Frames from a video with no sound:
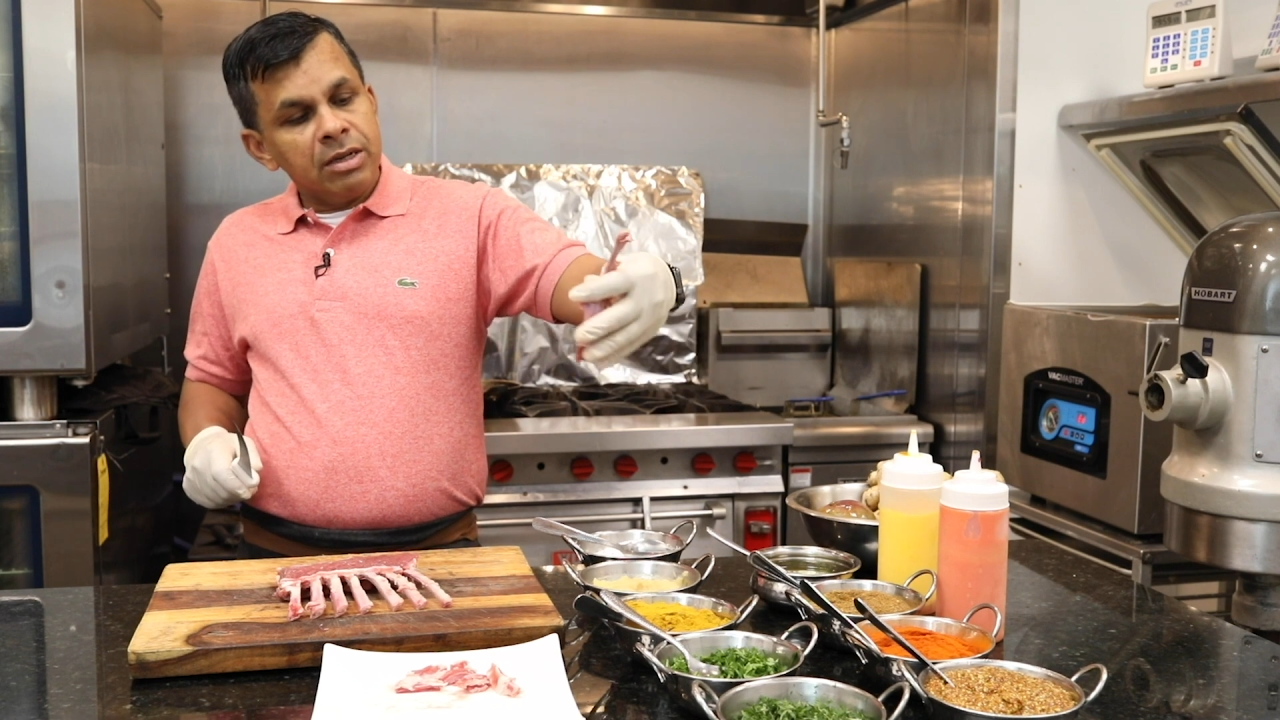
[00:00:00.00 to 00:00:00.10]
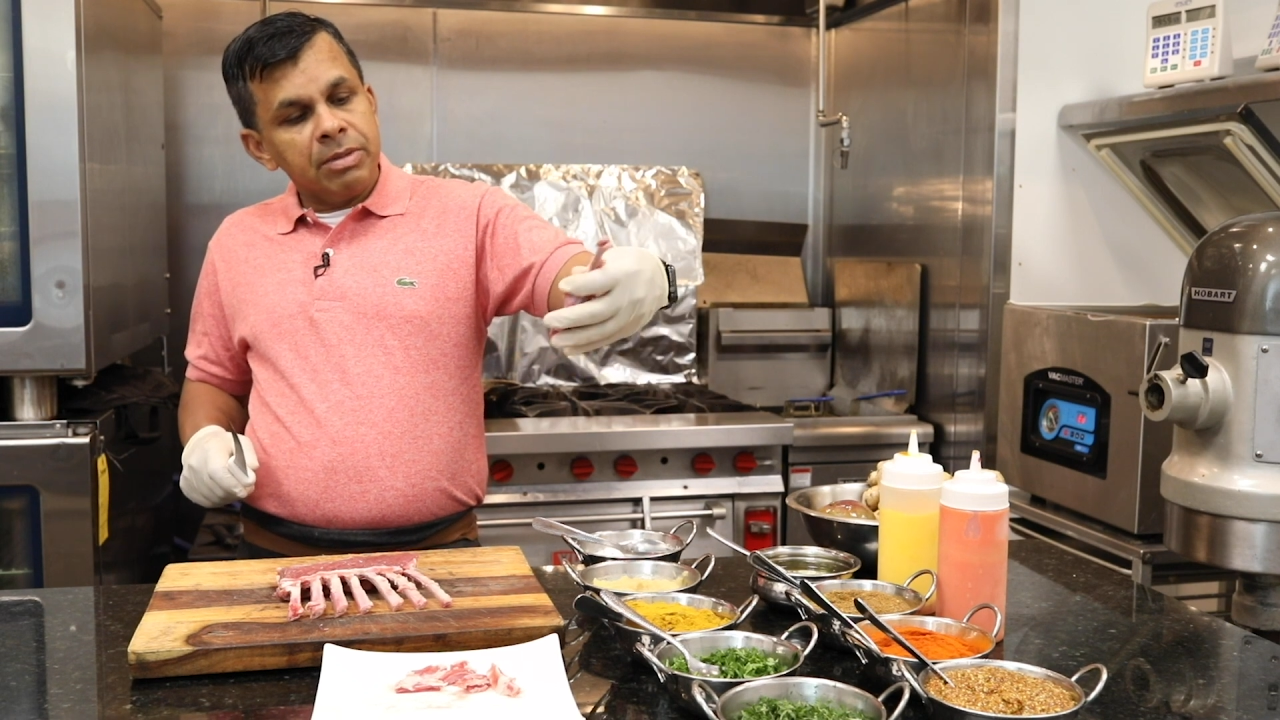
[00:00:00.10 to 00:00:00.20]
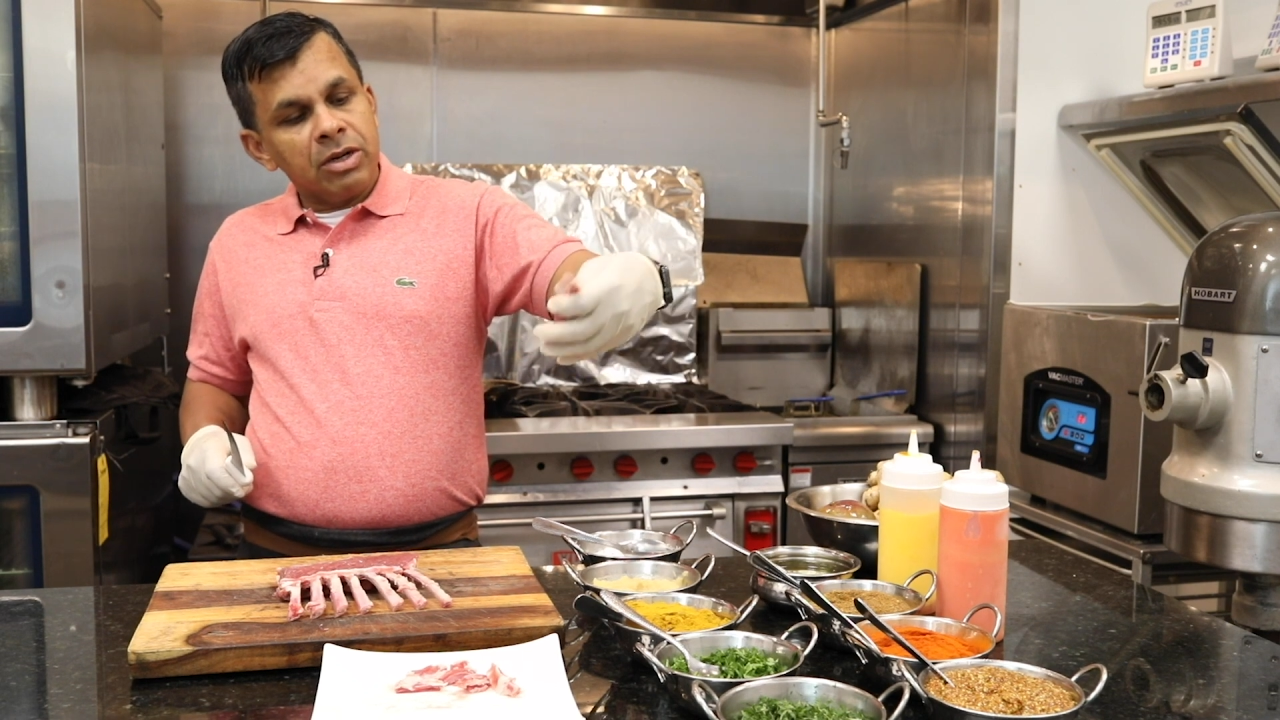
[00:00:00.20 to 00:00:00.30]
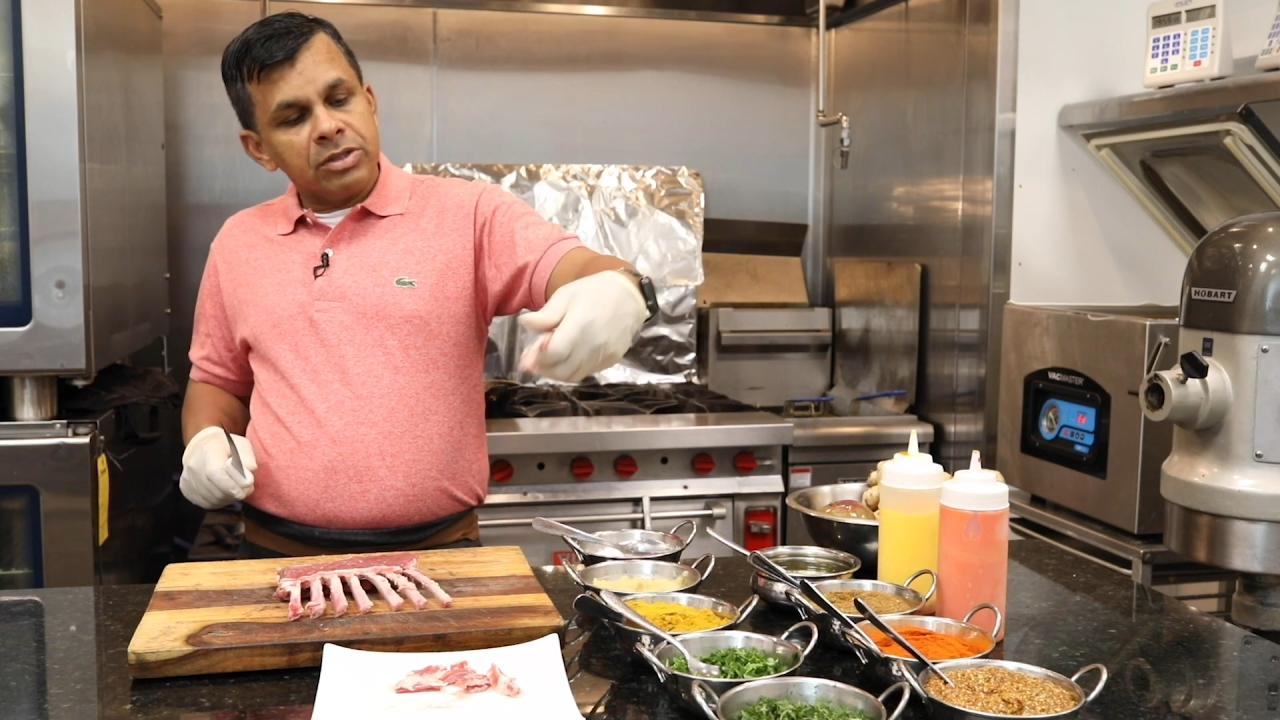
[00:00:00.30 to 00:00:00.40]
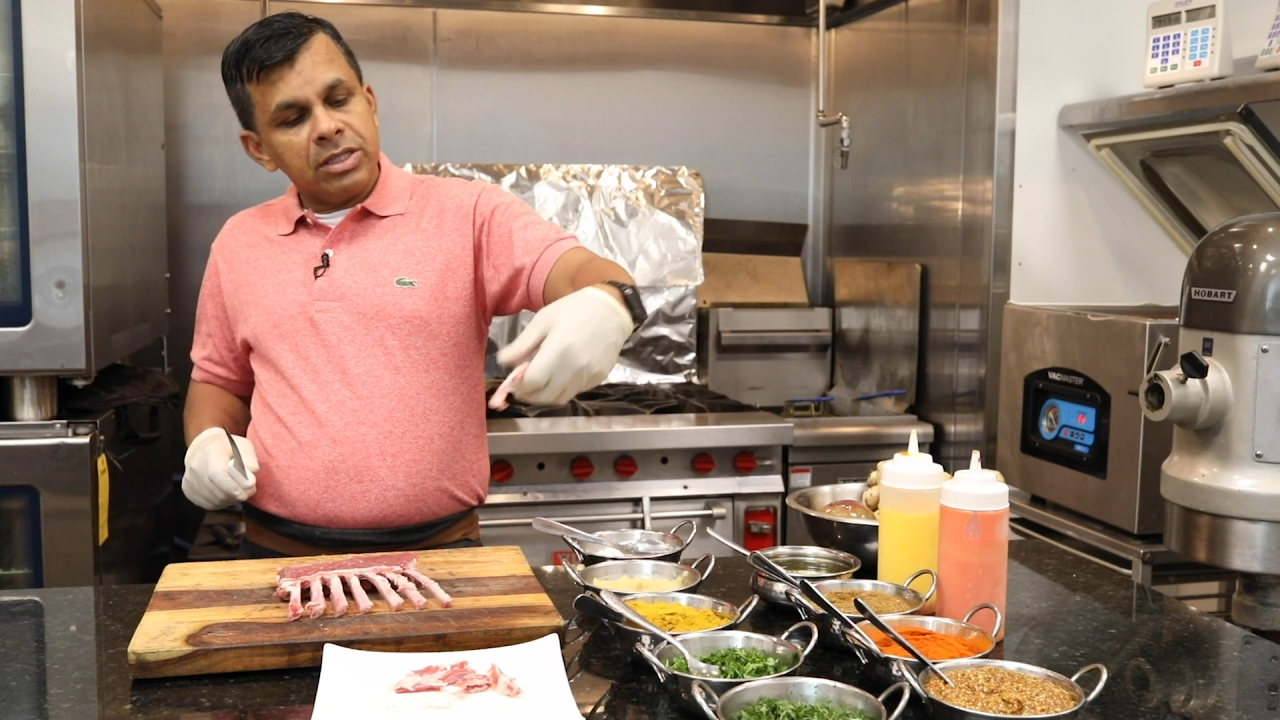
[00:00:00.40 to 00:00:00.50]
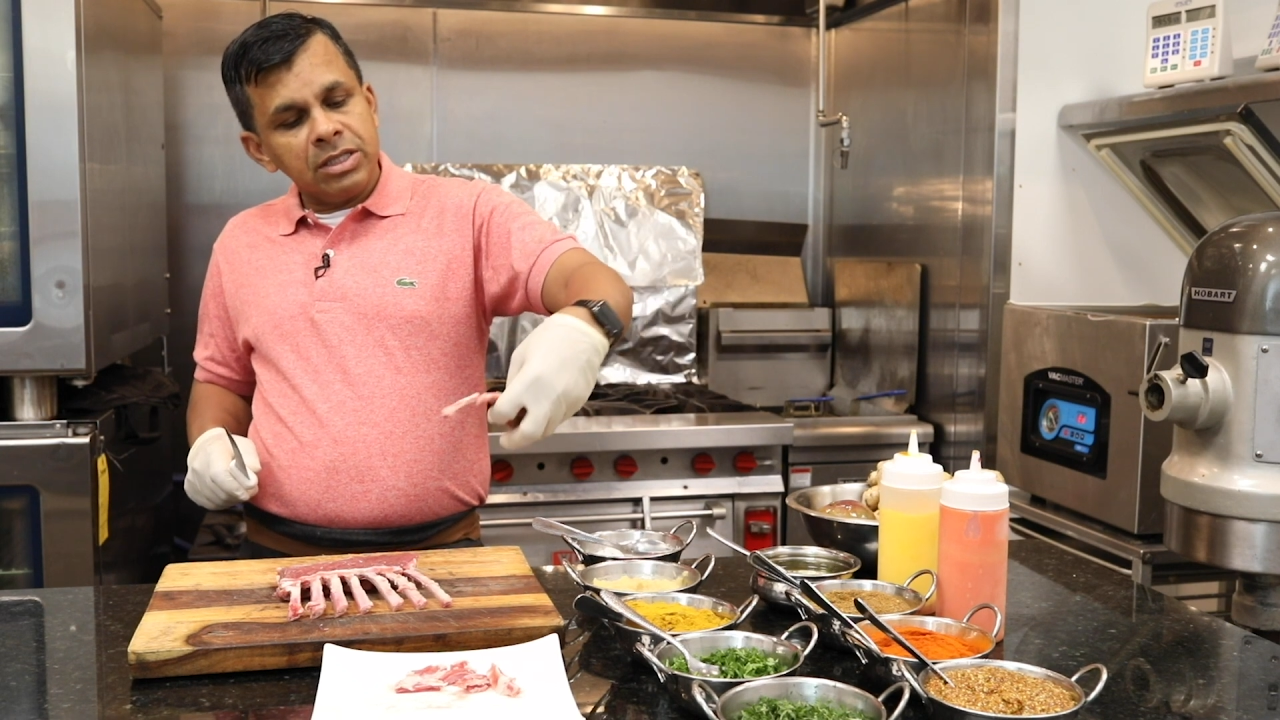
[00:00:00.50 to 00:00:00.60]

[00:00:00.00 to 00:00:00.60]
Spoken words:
because this